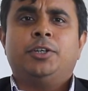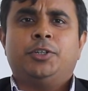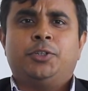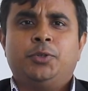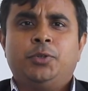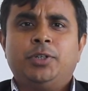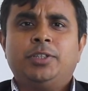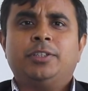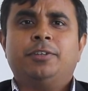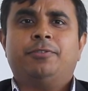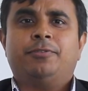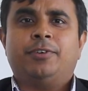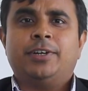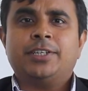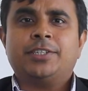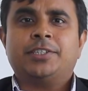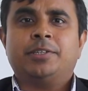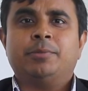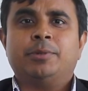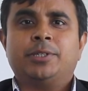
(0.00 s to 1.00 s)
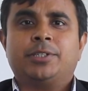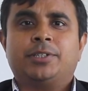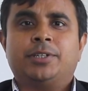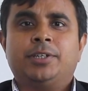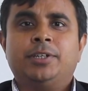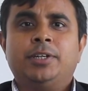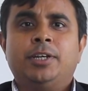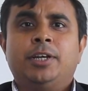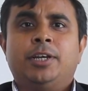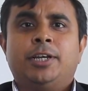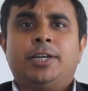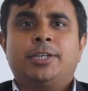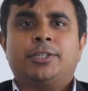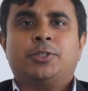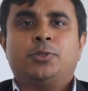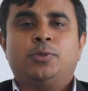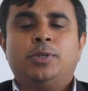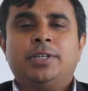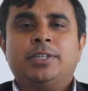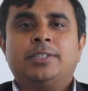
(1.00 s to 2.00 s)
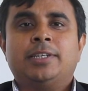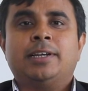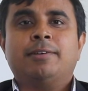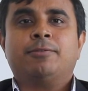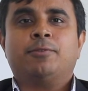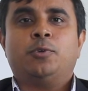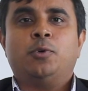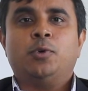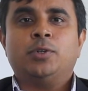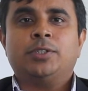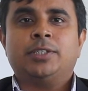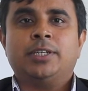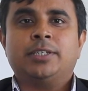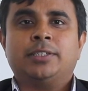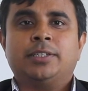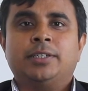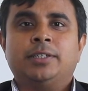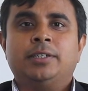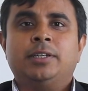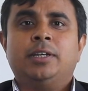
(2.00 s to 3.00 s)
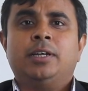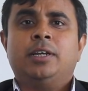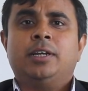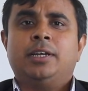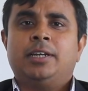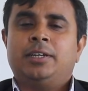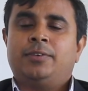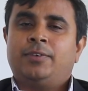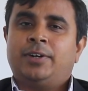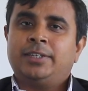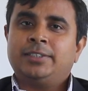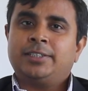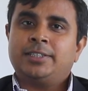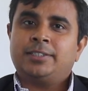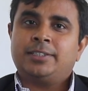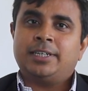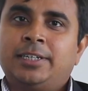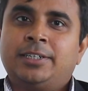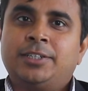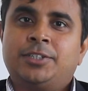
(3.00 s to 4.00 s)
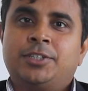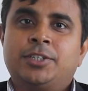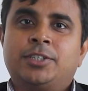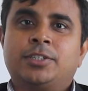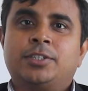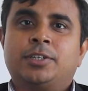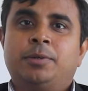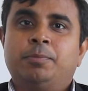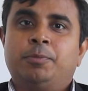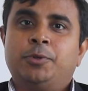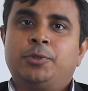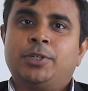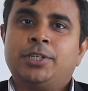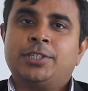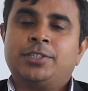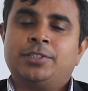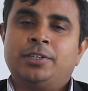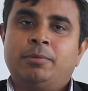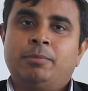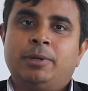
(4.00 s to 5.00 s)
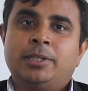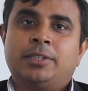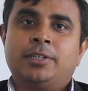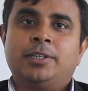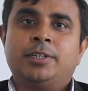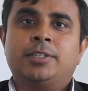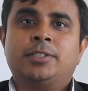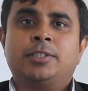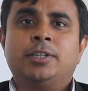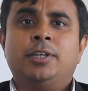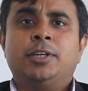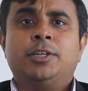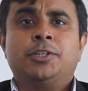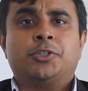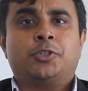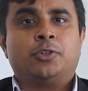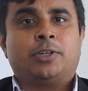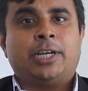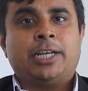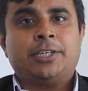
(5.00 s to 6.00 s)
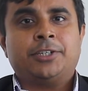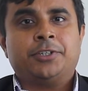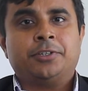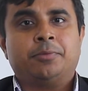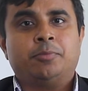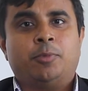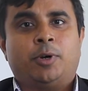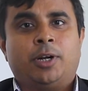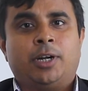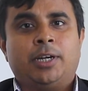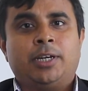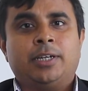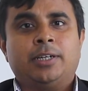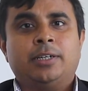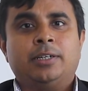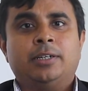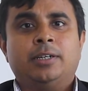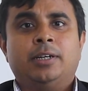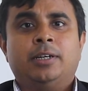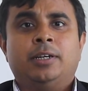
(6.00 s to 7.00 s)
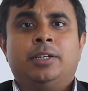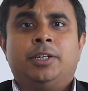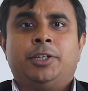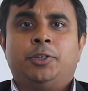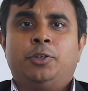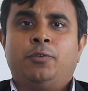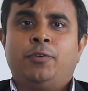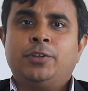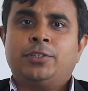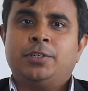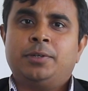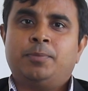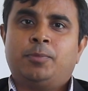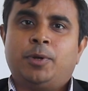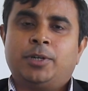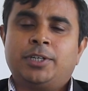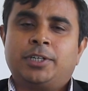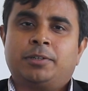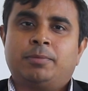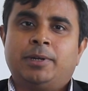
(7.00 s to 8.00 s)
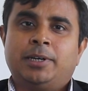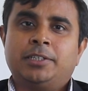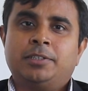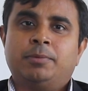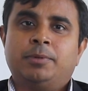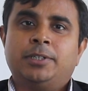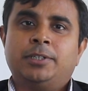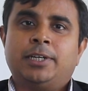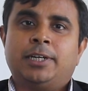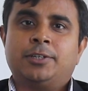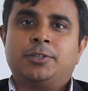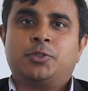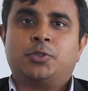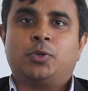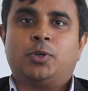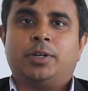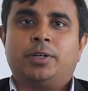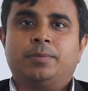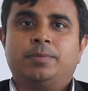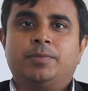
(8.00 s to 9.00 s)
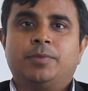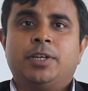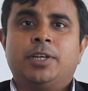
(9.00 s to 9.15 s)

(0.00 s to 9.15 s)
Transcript: During the first semester, students have courses in advanced statistics, computational methods, stochastic modeling, innovation project management, and so on.